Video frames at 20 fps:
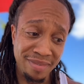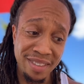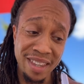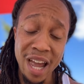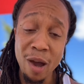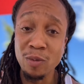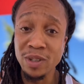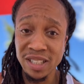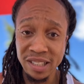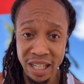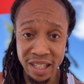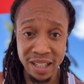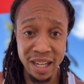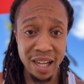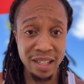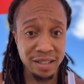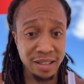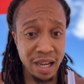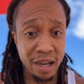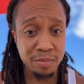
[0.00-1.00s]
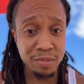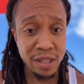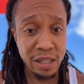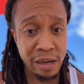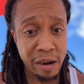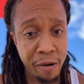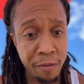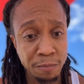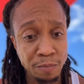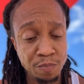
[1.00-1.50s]
That would take that top
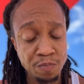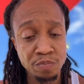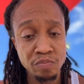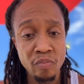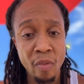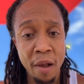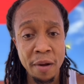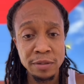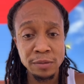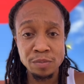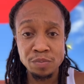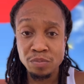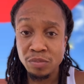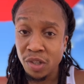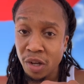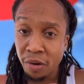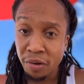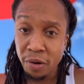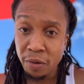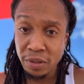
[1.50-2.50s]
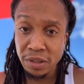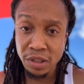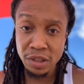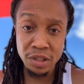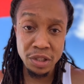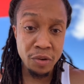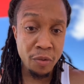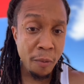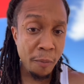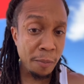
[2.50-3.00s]
tier. Y'all know what to
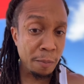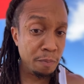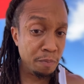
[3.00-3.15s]
do.